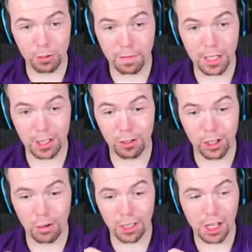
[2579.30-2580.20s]
I think you're
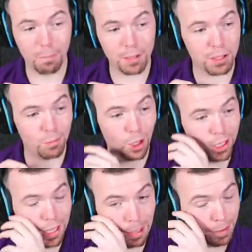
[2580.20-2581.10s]
the only competent one
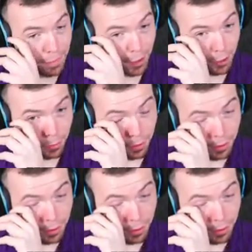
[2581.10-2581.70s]
in that midfield.